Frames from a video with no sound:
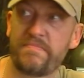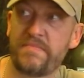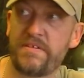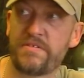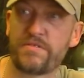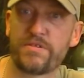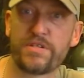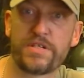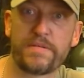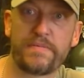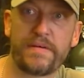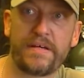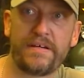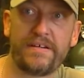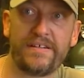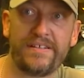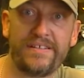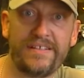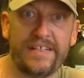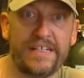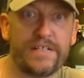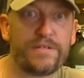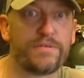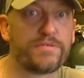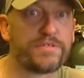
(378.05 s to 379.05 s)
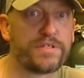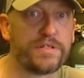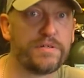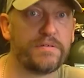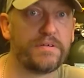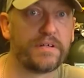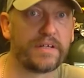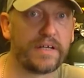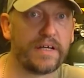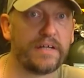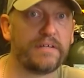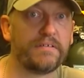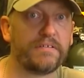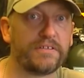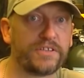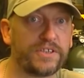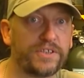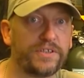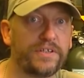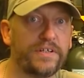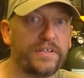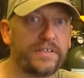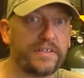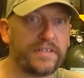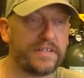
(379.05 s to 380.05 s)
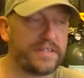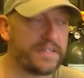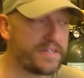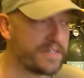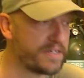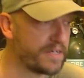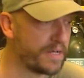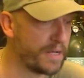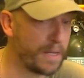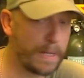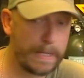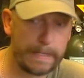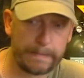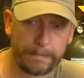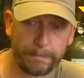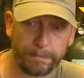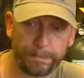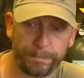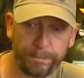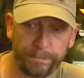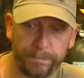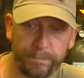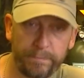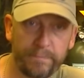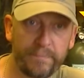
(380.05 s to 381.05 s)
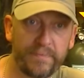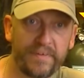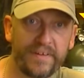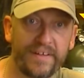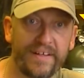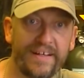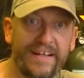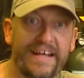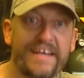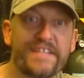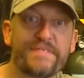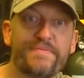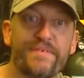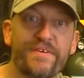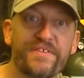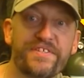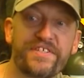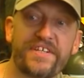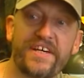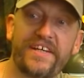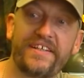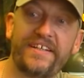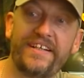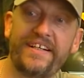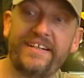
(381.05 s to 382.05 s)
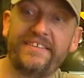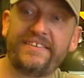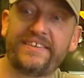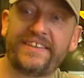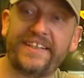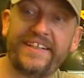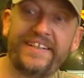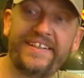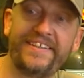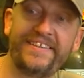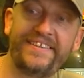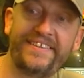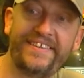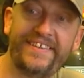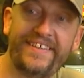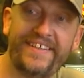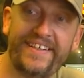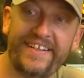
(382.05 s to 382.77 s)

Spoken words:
This was about a year or two ago I tried this. Hiya. That's my son. Hello son.